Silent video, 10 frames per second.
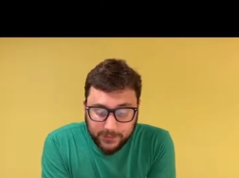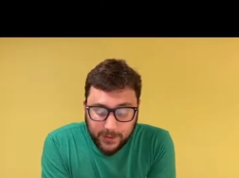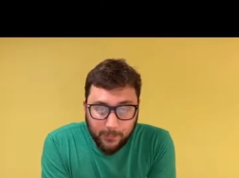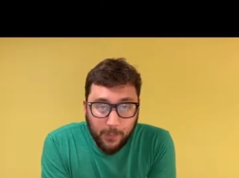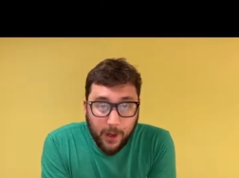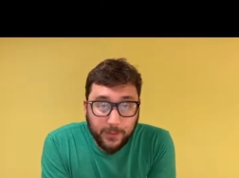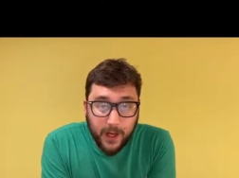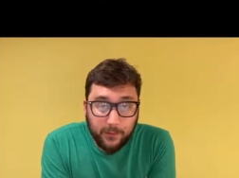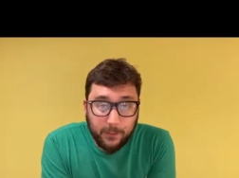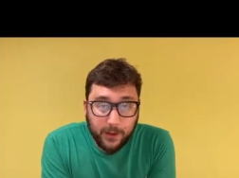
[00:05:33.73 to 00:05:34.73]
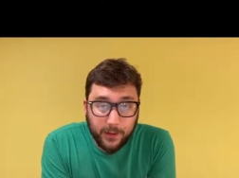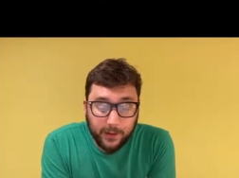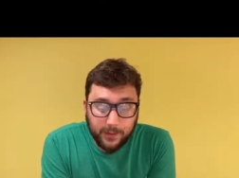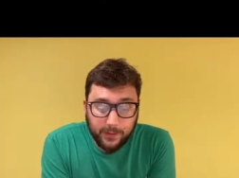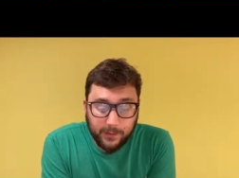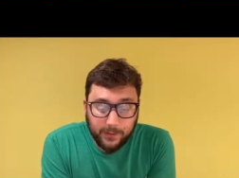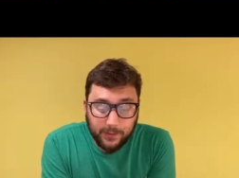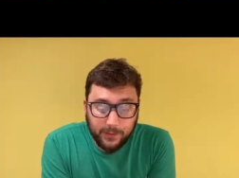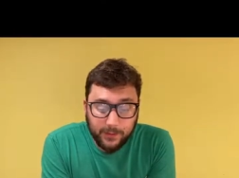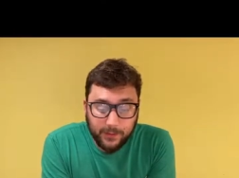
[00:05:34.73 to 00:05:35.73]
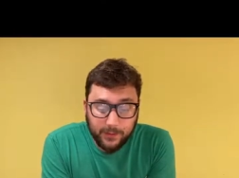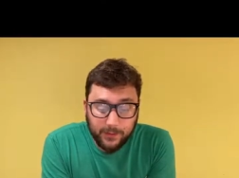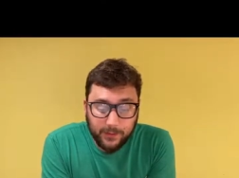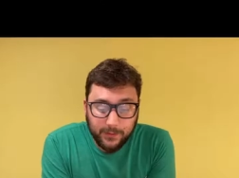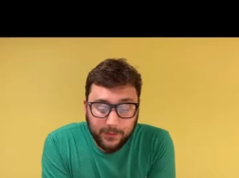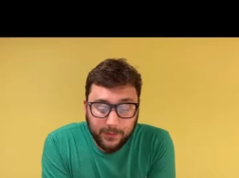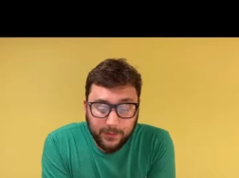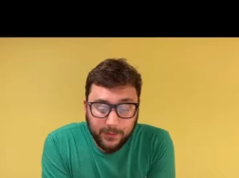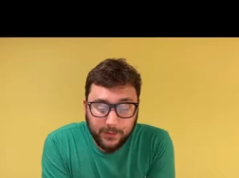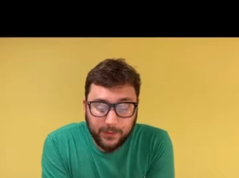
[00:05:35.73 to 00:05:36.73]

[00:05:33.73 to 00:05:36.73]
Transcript: mom tell everybody the best present best present